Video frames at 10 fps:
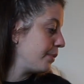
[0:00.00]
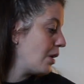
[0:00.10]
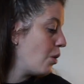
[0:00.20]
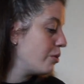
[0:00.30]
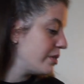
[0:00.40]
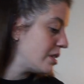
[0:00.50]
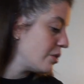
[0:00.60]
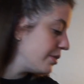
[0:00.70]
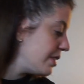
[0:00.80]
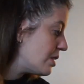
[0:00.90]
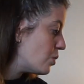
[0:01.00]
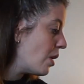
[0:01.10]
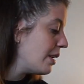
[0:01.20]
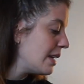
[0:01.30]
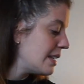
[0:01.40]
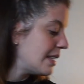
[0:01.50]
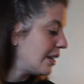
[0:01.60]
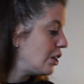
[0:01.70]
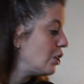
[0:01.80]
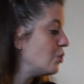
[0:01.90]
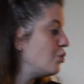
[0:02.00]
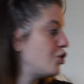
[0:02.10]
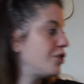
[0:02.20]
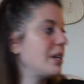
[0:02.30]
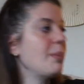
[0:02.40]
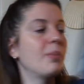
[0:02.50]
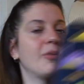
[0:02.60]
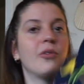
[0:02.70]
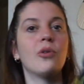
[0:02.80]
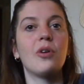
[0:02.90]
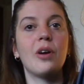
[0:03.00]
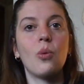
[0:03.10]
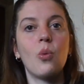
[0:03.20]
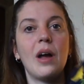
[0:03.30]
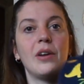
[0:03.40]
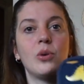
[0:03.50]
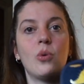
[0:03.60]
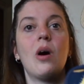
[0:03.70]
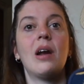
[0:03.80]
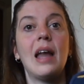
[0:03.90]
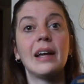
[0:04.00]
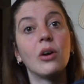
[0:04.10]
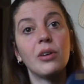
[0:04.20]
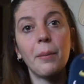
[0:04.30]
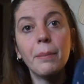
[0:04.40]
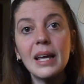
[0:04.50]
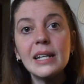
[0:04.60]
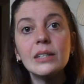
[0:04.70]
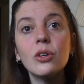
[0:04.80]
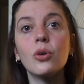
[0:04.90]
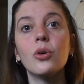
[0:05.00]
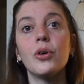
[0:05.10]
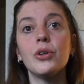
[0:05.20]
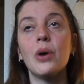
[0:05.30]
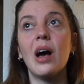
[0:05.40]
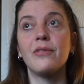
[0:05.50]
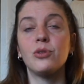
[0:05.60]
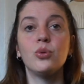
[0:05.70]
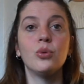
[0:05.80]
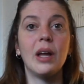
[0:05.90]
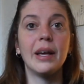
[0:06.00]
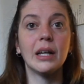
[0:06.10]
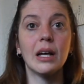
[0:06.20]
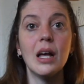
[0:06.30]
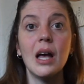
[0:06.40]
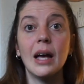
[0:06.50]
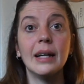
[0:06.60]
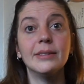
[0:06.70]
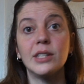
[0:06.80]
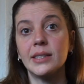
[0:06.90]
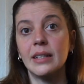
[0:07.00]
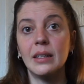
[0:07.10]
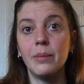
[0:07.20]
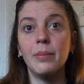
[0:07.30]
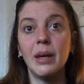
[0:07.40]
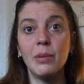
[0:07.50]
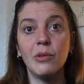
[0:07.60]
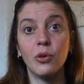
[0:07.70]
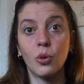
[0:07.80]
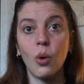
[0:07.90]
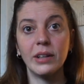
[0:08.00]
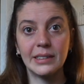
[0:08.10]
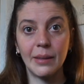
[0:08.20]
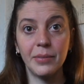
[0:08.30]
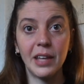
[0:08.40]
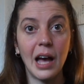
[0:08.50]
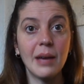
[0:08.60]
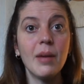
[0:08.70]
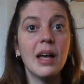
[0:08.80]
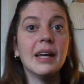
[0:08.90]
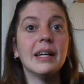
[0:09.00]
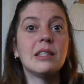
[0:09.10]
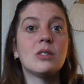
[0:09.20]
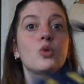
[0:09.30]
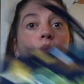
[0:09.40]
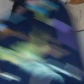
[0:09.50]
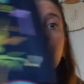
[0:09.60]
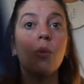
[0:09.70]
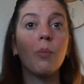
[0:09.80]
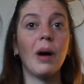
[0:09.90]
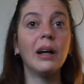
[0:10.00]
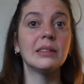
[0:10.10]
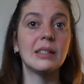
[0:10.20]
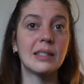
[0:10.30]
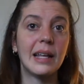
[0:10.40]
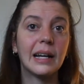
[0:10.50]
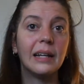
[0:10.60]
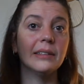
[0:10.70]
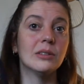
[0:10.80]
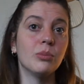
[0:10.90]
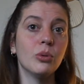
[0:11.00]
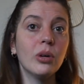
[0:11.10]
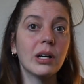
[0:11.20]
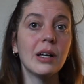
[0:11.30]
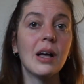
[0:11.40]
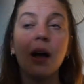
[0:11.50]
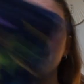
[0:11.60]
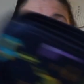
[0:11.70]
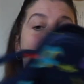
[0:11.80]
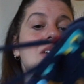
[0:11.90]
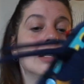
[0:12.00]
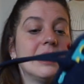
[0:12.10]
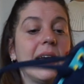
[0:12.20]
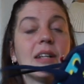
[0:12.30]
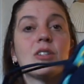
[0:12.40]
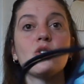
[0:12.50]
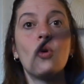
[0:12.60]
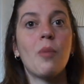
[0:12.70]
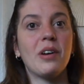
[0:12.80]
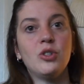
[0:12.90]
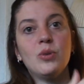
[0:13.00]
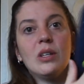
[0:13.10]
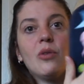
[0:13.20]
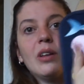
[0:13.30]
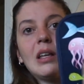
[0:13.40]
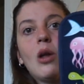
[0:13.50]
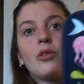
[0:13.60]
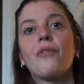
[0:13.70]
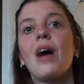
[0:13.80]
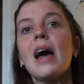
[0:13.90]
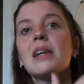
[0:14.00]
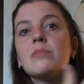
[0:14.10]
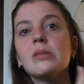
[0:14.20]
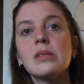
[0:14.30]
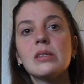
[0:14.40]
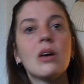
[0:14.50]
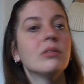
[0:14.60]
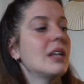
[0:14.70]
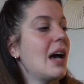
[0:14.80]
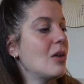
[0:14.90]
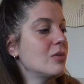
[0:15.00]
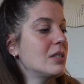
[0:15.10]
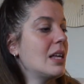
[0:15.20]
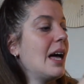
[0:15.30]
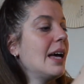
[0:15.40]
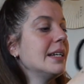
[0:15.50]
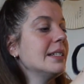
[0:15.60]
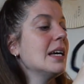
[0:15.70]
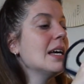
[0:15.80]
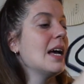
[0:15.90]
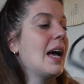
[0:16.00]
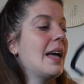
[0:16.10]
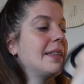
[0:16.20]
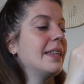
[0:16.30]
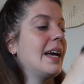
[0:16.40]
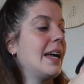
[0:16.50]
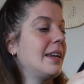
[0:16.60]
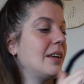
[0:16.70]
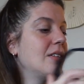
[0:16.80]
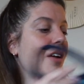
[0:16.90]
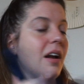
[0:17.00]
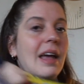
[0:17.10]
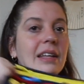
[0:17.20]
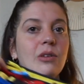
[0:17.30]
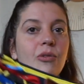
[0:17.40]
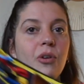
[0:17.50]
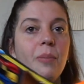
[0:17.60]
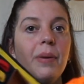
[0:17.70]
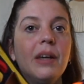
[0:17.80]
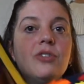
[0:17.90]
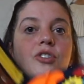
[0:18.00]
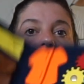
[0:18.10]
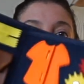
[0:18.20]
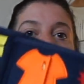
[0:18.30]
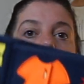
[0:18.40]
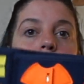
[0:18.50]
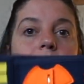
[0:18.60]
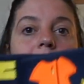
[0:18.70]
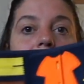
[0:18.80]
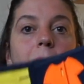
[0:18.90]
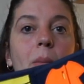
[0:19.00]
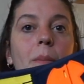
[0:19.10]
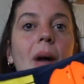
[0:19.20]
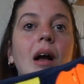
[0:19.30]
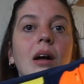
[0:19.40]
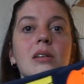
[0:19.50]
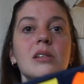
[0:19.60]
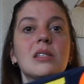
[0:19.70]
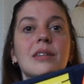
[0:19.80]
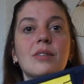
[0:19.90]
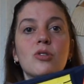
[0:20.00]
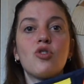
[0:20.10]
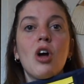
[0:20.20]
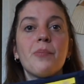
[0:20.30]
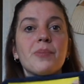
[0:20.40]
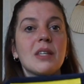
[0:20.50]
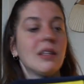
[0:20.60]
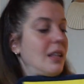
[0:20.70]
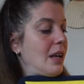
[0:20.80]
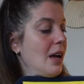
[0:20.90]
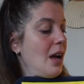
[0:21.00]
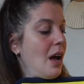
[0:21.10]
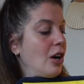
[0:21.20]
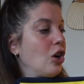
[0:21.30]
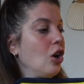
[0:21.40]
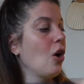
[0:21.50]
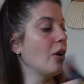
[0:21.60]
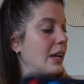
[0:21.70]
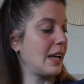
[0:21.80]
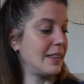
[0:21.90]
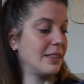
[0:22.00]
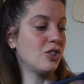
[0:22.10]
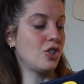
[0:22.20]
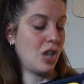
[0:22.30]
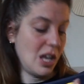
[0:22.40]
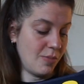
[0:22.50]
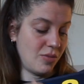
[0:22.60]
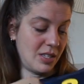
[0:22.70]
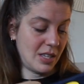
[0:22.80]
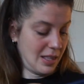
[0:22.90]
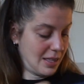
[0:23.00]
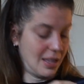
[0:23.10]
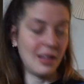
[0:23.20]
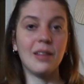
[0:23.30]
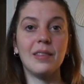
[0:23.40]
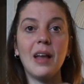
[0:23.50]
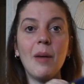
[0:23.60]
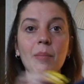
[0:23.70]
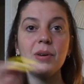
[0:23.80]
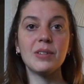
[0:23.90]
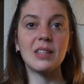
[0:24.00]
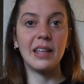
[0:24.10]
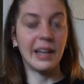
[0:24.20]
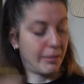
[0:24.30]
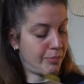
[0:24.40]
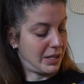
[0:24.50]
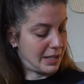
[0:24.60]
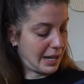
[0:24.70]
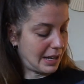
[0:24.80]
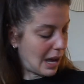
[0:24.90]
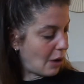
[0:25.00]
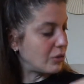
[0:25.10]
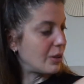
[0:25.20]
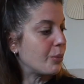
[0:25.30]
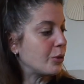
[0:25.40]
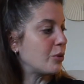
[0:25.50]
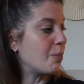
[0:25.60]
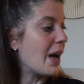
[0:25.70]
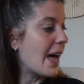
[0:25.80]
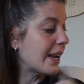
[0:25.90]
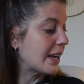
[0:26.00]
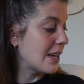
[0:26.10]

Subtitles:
Also, this one is a huge tip for when you are like on a plane or you have to do like entertain the baby for quite some time. It's super compact, it's like a little book, but there is like so much. You see already a lot of animals on the outside, and then there are like different pages with like buckles and straps and clock and shapes and numbers that they can be taken out and put back.